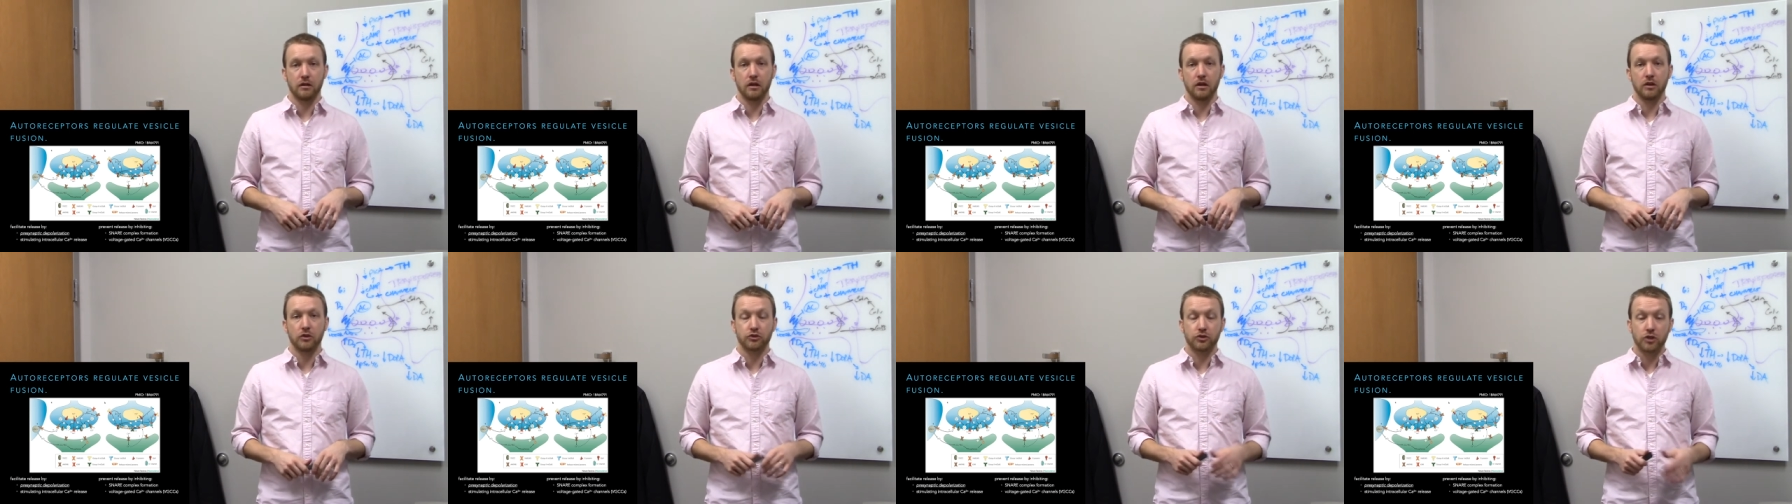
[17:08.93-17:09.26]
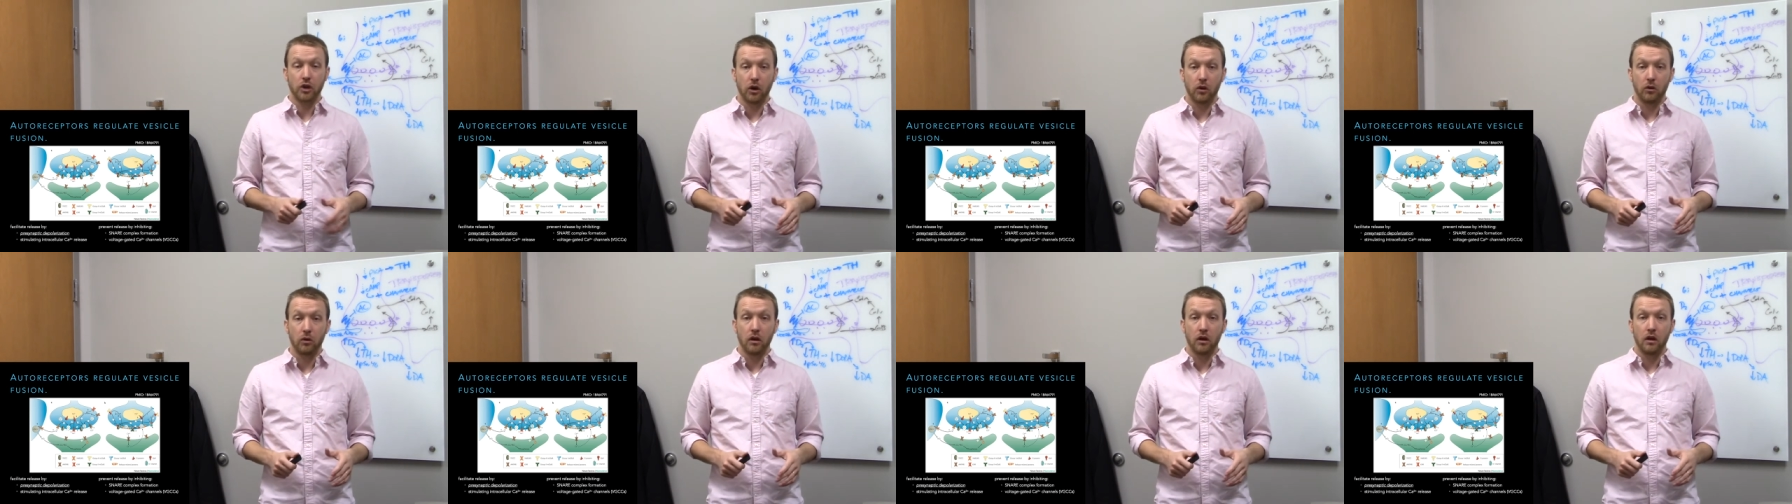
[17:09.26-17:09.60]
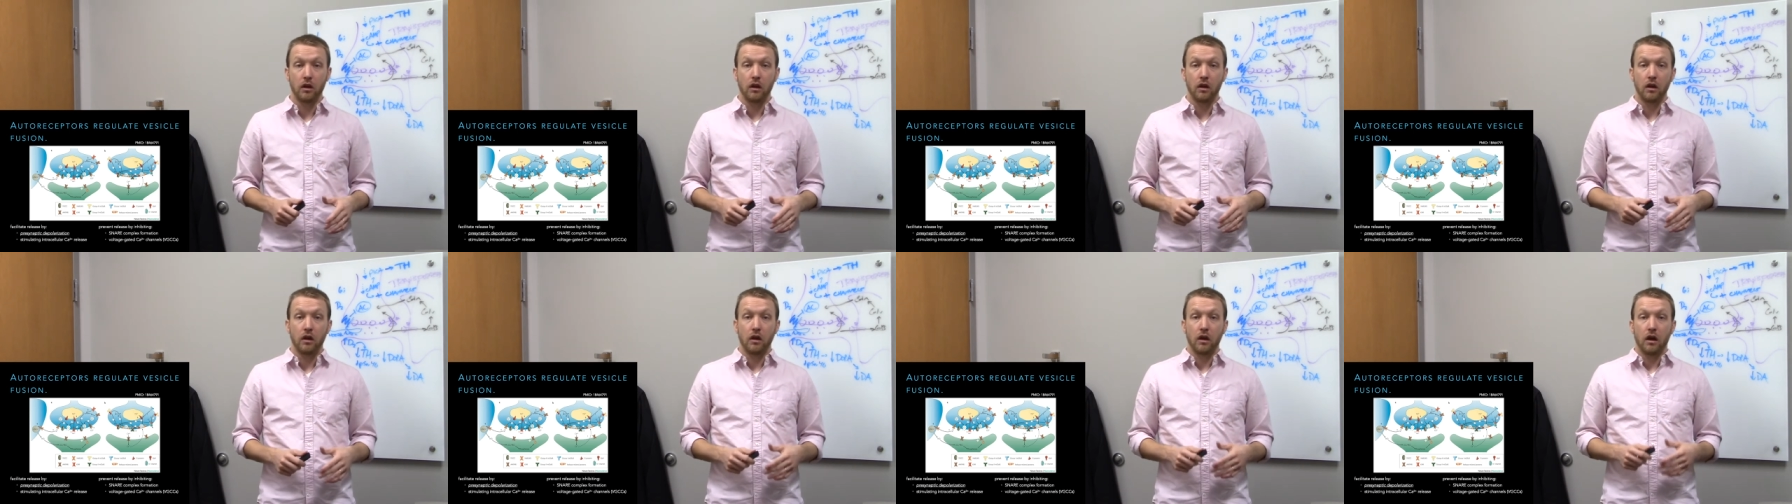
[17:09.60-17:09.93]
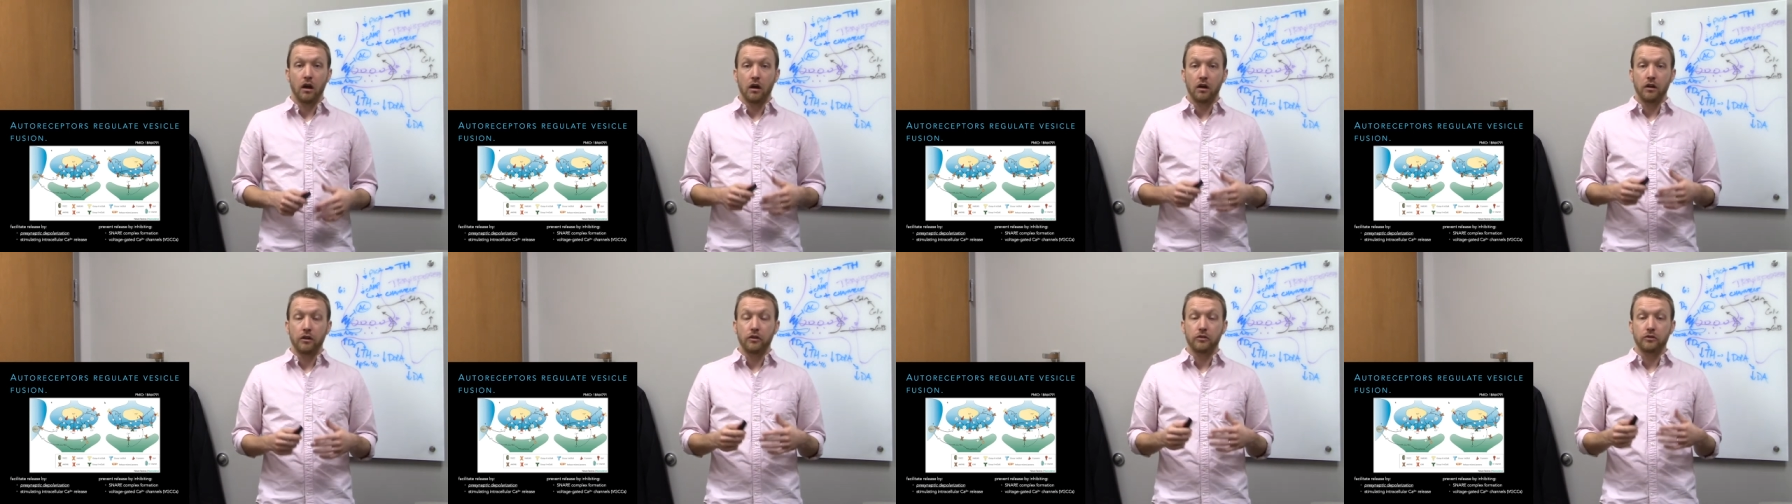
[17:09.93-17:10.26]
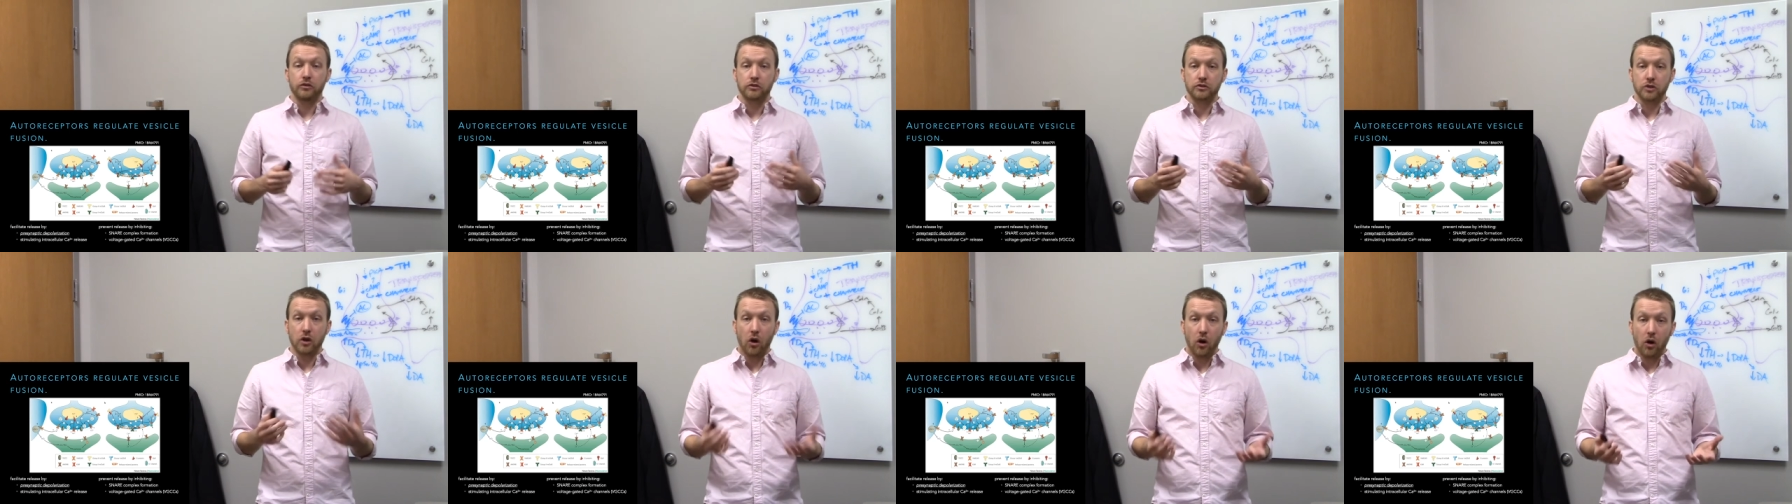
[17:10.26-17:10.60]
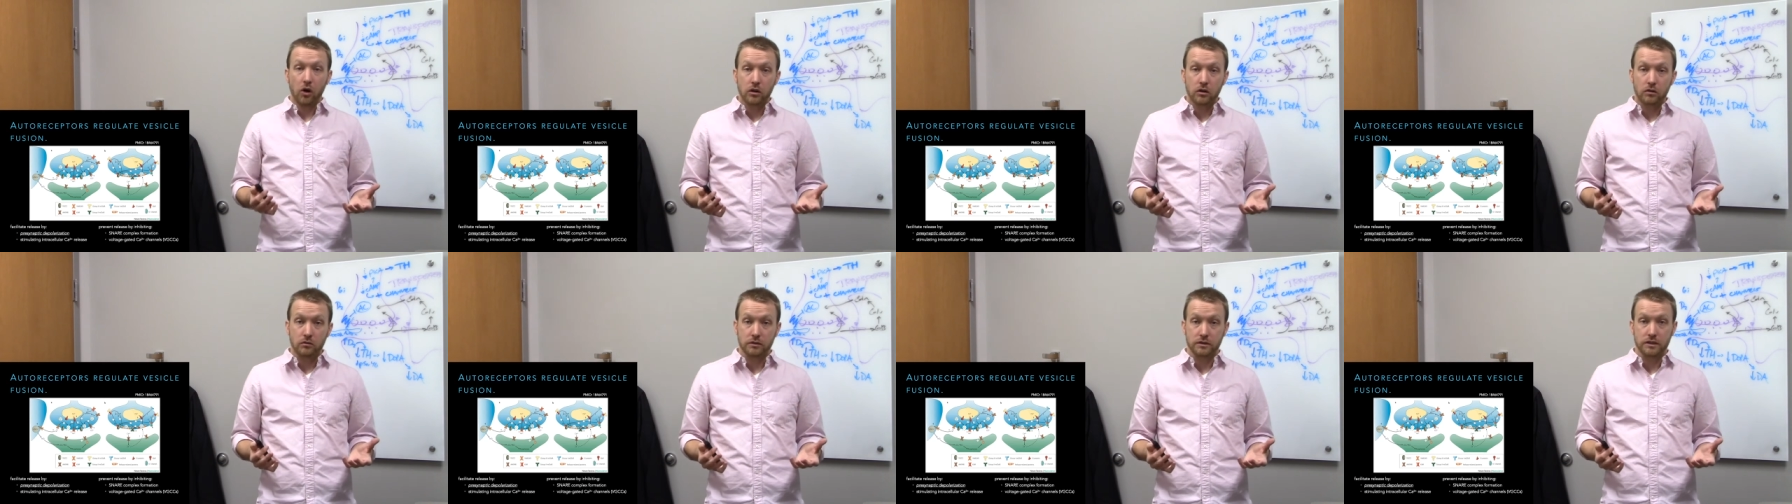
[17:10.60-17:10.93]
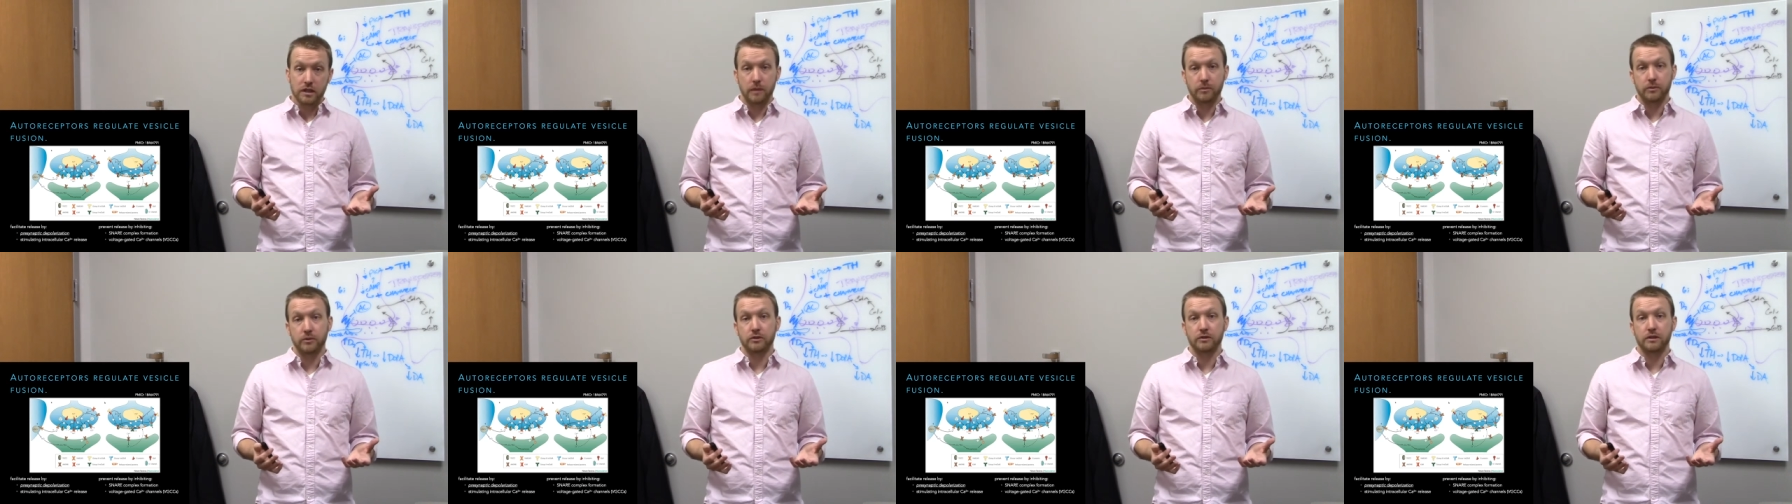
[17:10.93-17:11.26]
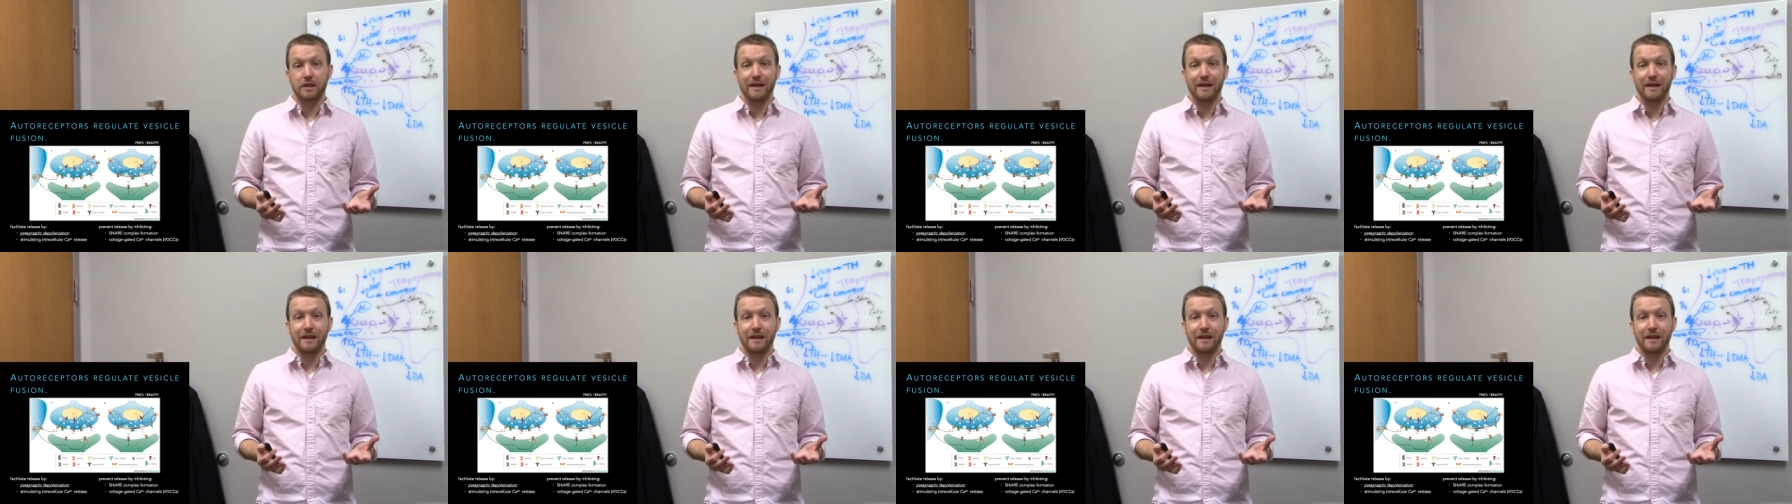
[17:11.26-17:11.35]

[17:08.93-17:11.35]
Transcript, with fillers: So, those autoreceptors